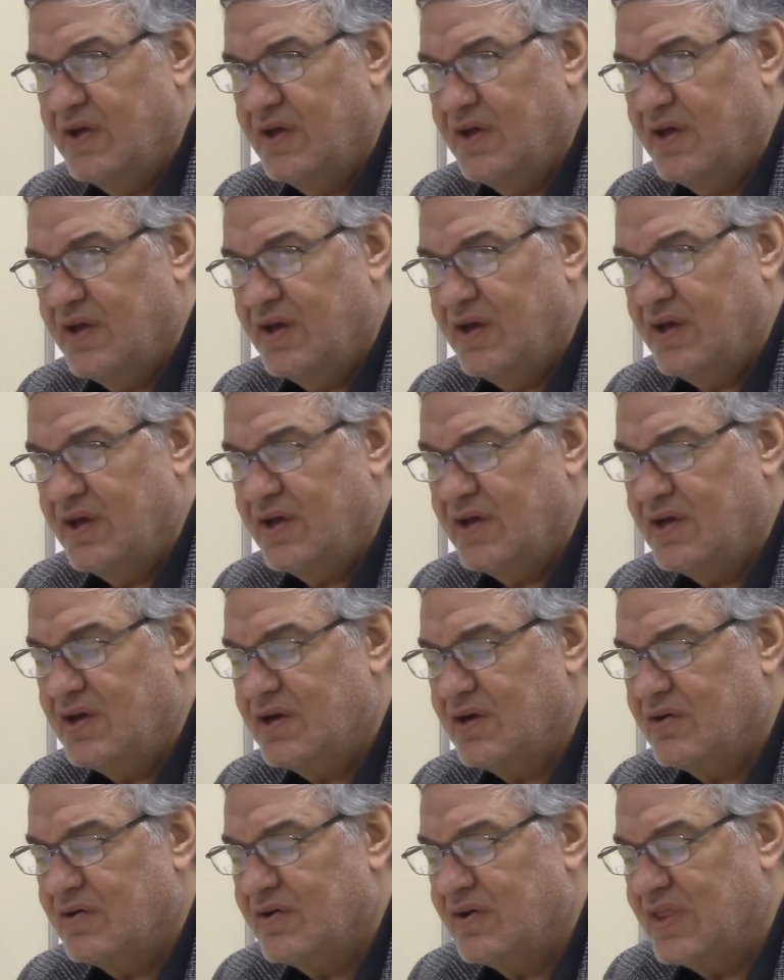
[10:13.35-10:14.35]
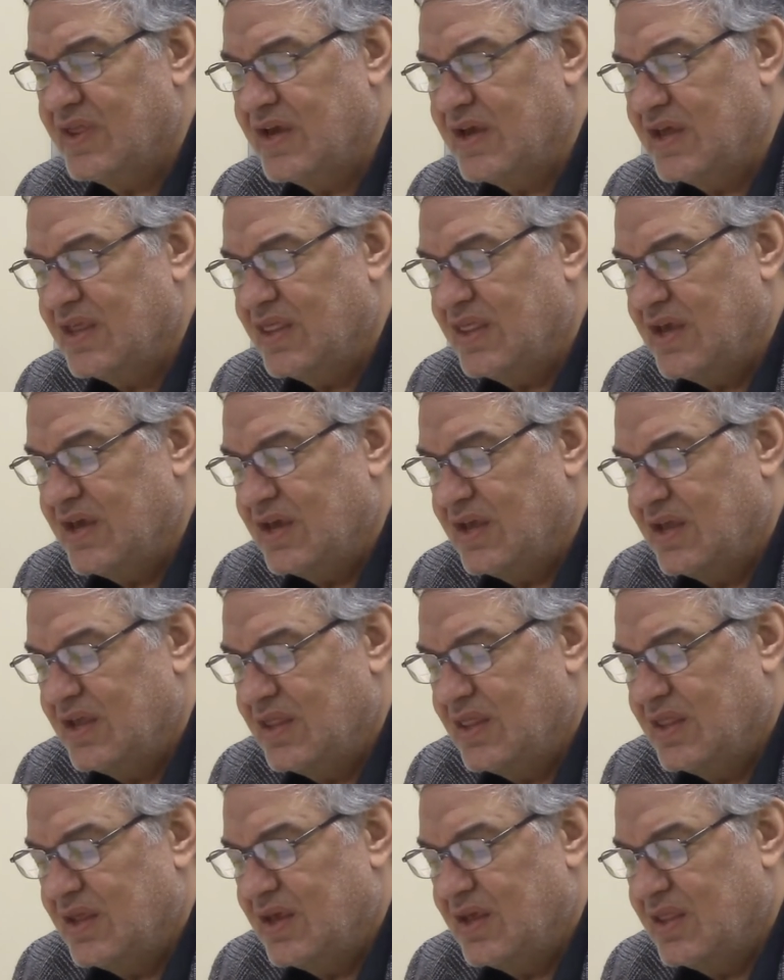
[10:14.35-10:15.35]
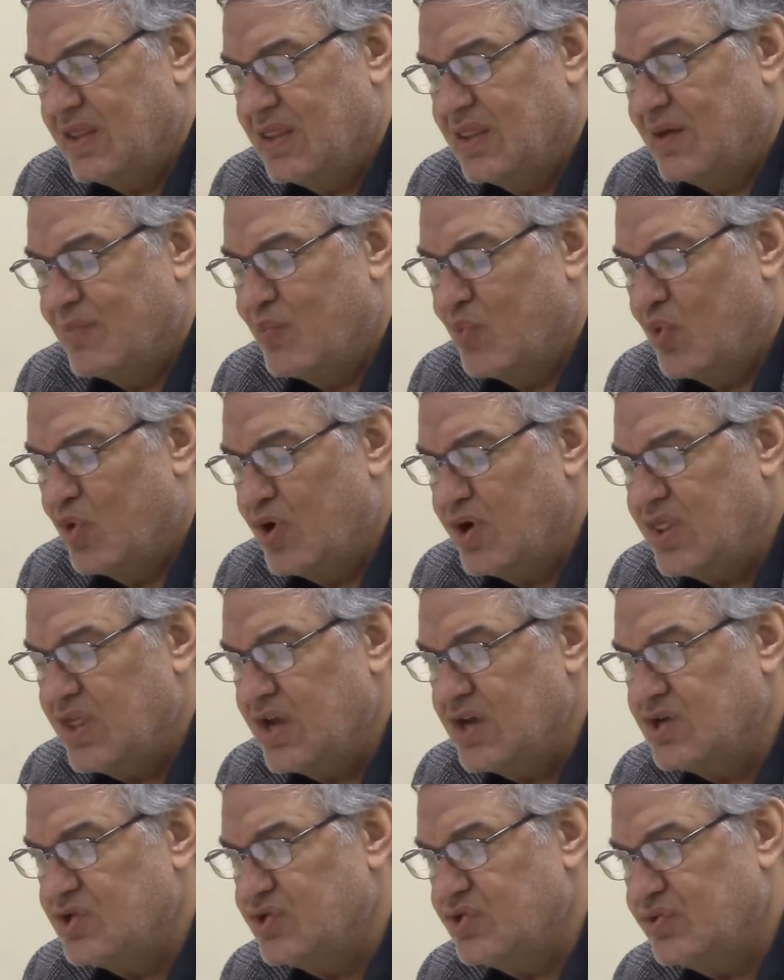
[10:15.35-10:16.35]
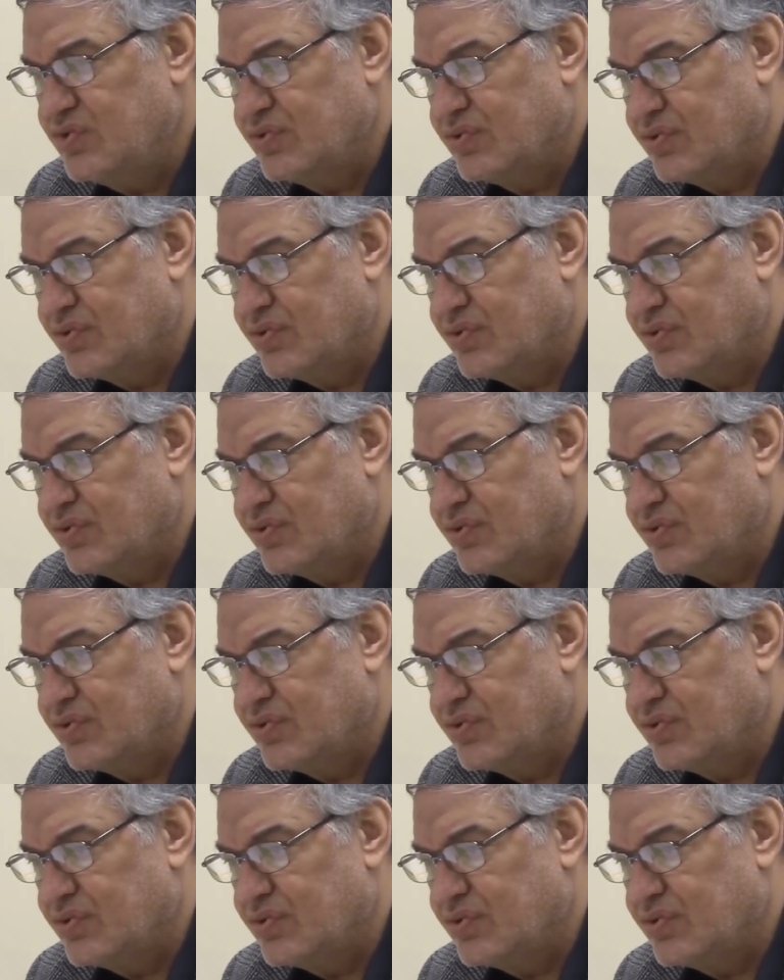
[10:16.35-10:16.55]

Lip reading: you know, the more they do